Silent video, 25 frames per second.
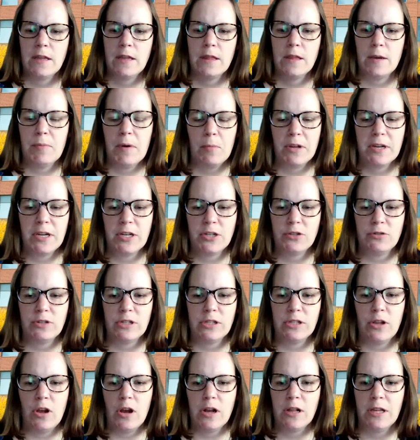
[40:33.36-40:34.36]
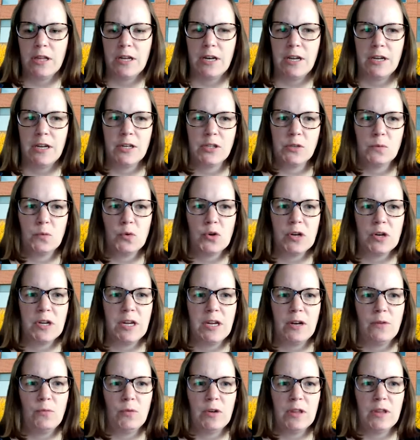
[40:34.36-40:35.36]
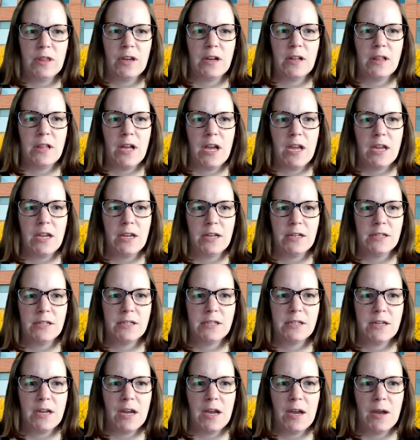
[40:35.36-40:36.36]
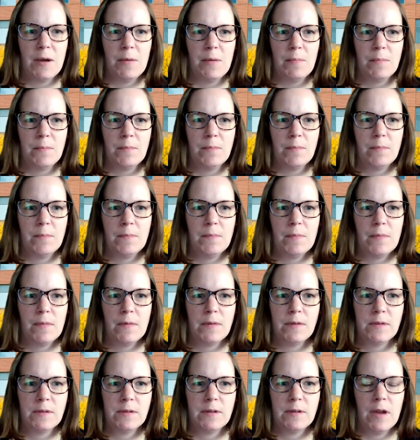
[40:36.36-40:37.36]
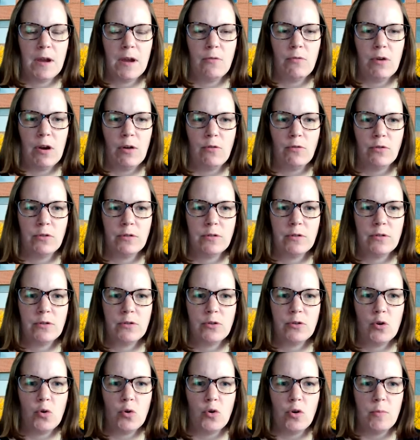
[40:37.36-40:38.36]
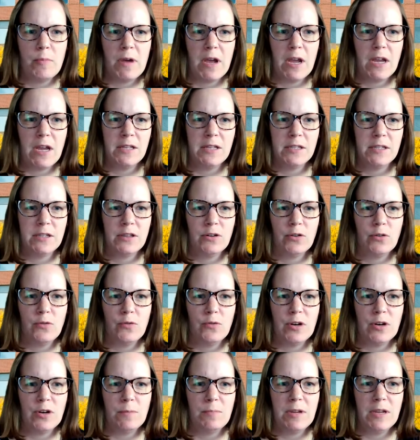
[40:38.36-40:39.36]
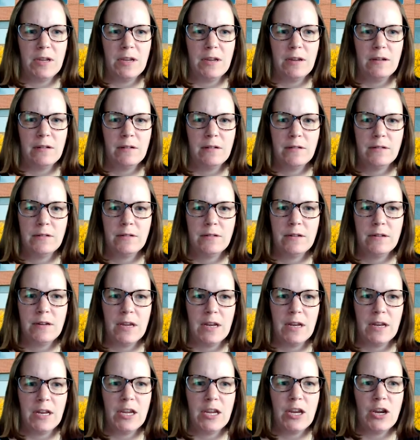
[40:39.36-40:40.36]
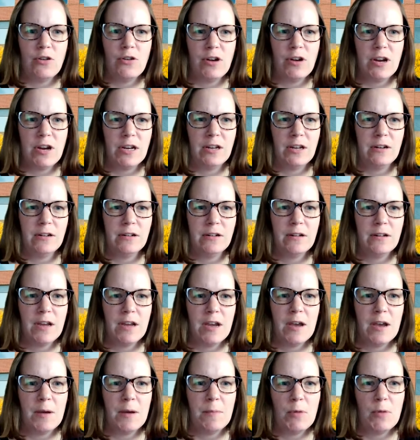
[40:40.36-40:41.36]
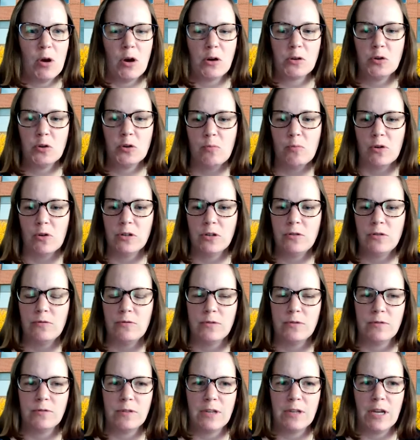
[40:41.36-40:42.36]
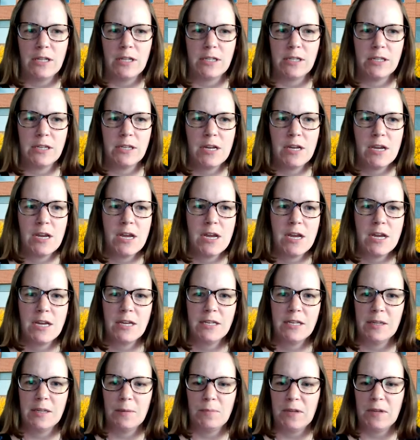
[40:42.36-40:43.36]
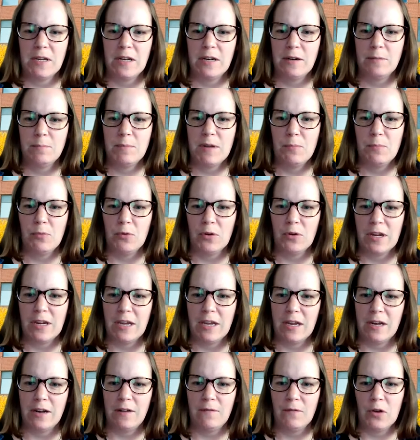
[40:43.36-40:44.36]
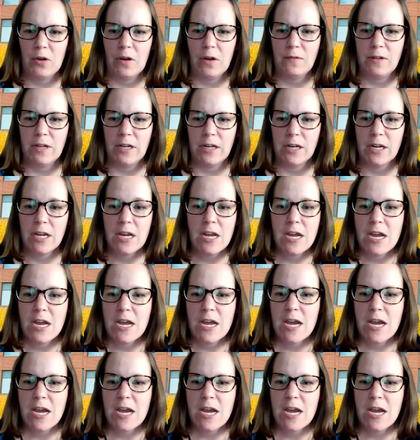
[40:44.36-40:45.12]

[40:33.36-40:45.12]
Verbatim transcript: the Public Interest Law Clinic is working with a client around coal mines, and they're going to be in a hearing in October too. So that's something people can get involved in.